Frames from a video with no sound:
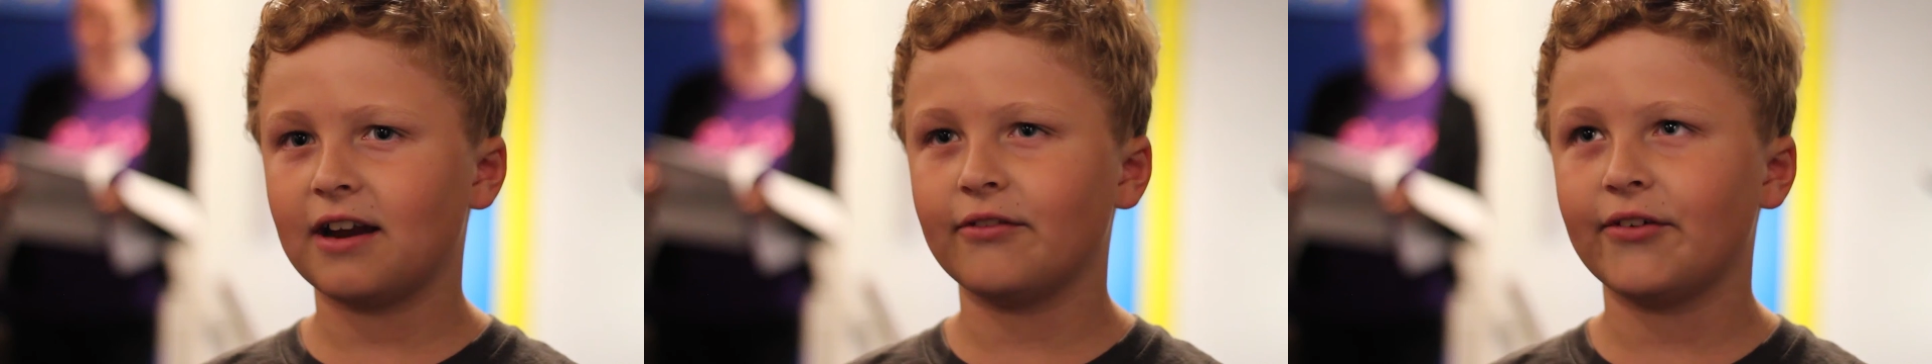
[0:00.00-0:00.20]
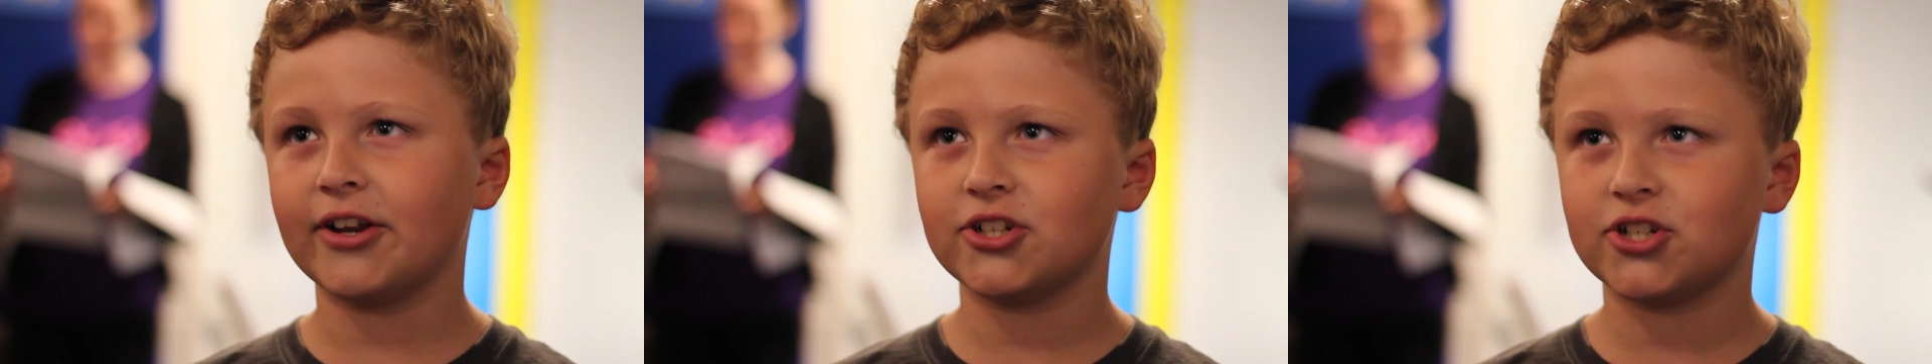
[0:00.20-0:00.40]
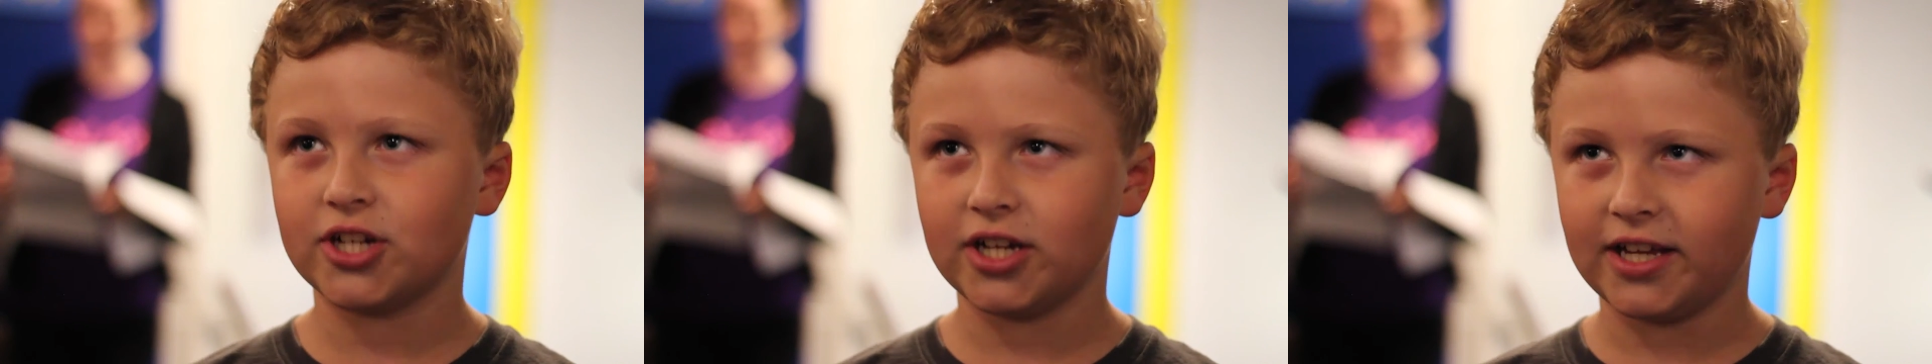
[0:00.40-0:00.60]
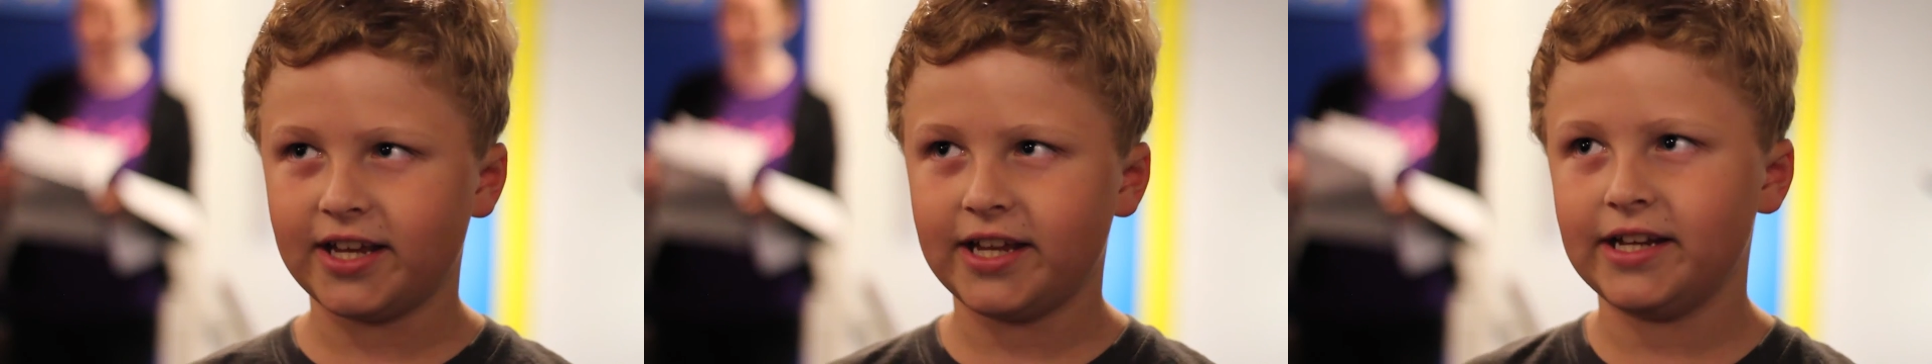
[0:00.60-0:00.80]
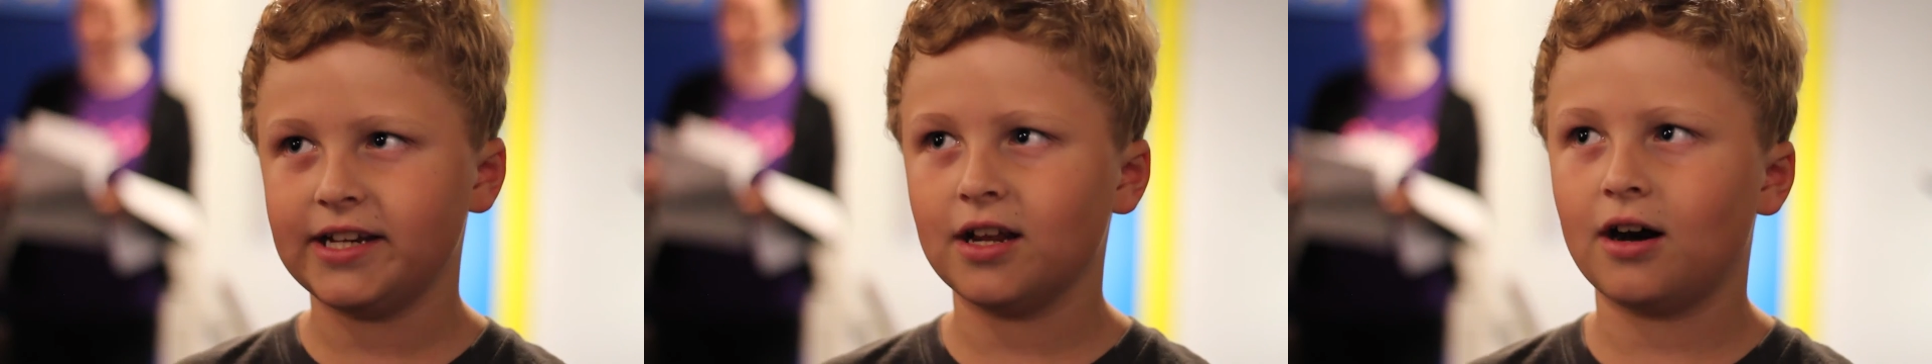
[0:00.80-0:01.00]
eventually
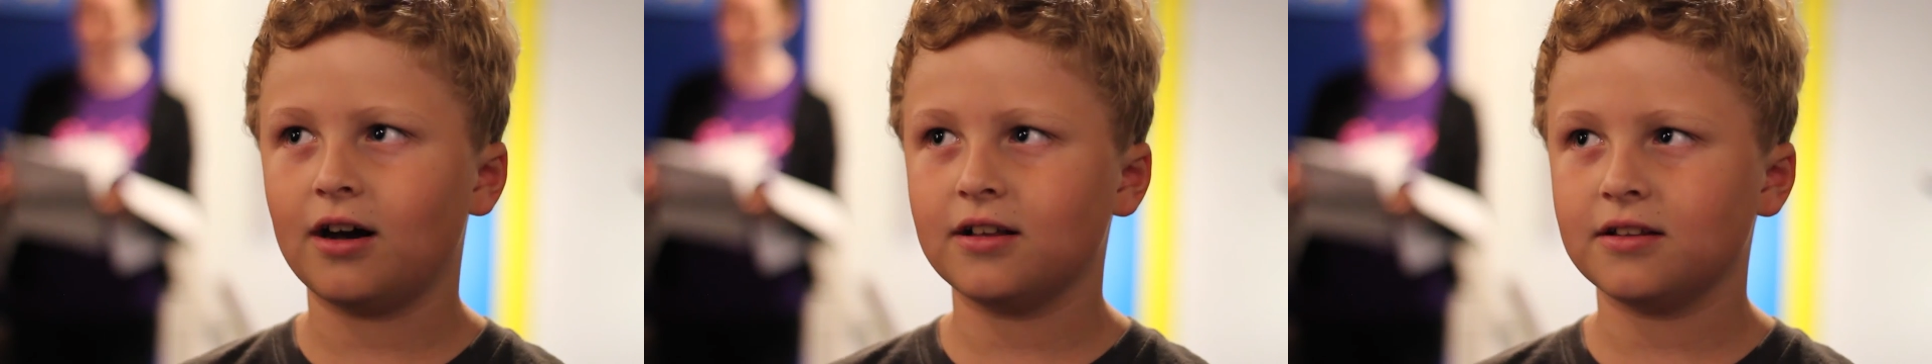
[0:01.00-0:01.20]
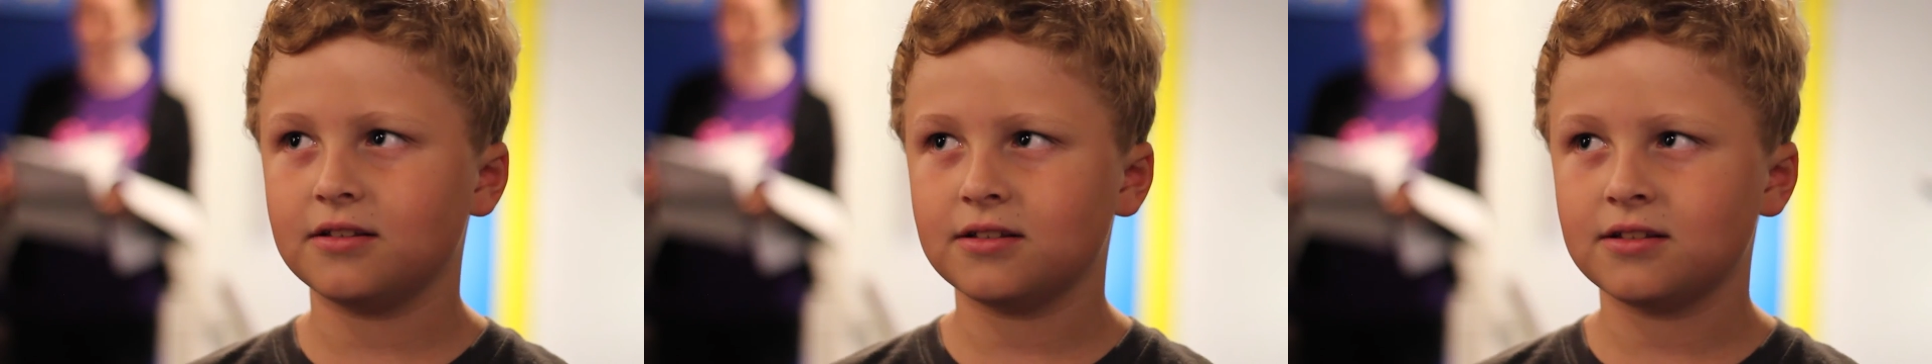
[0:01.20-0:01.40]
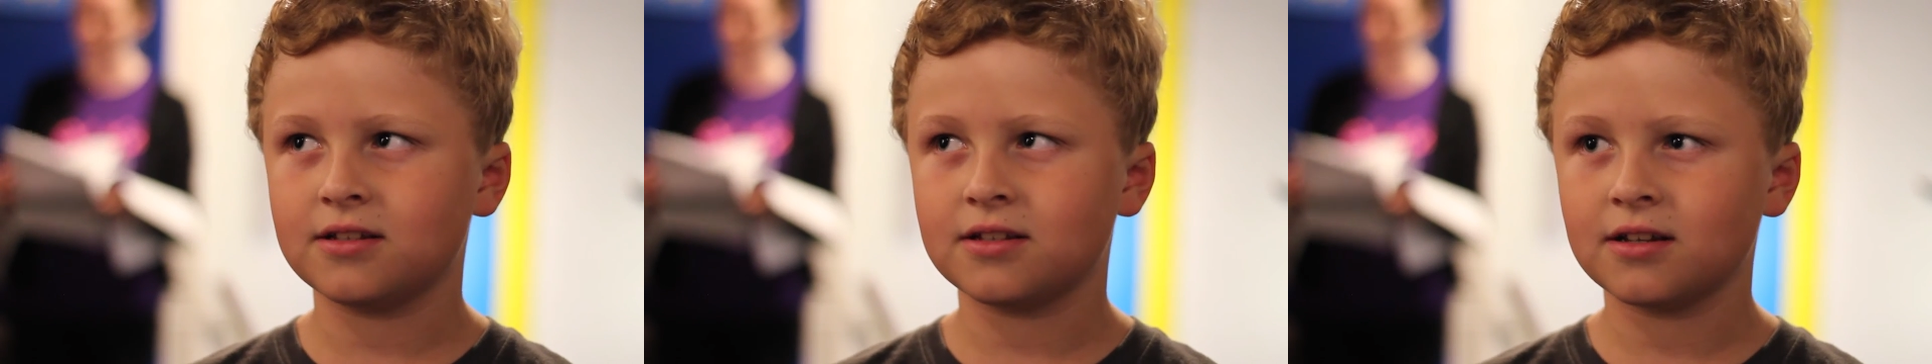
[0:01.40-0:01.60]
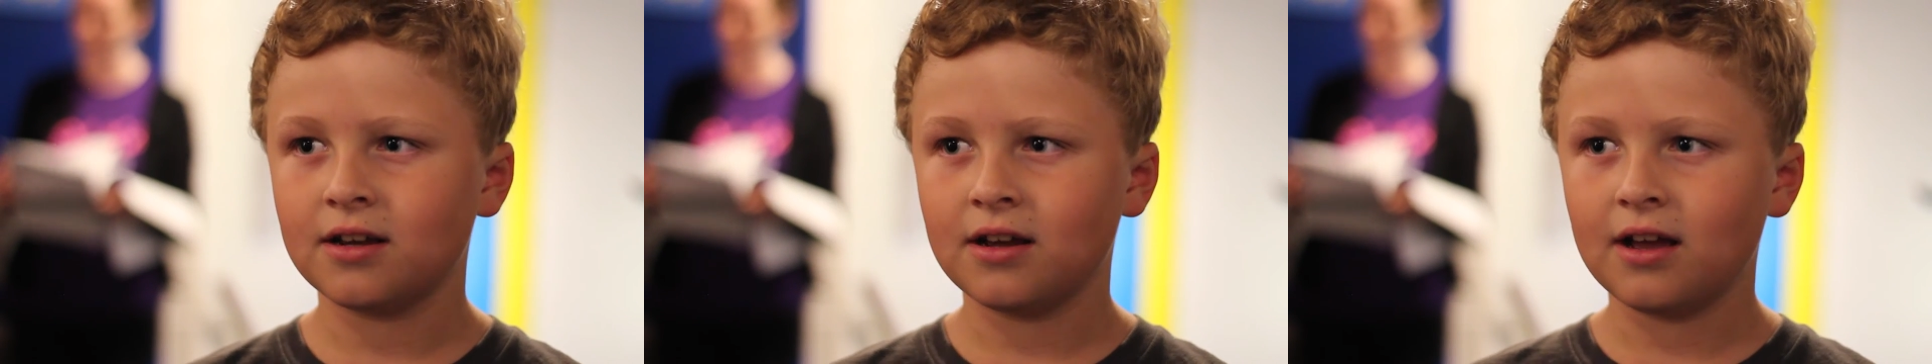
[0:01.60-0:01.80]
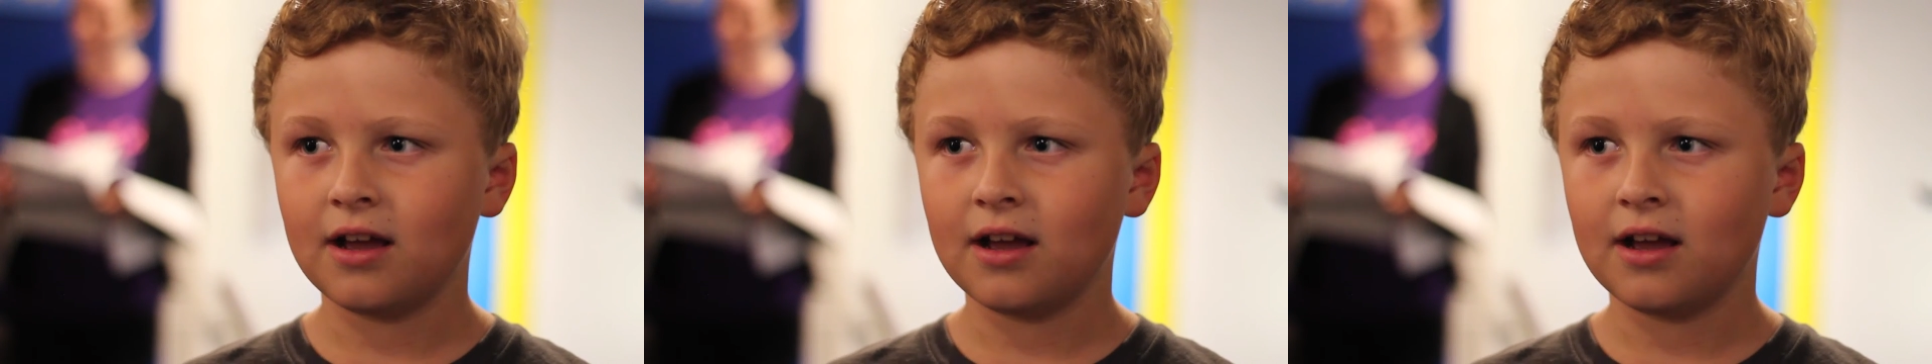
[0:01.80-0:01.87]
he learns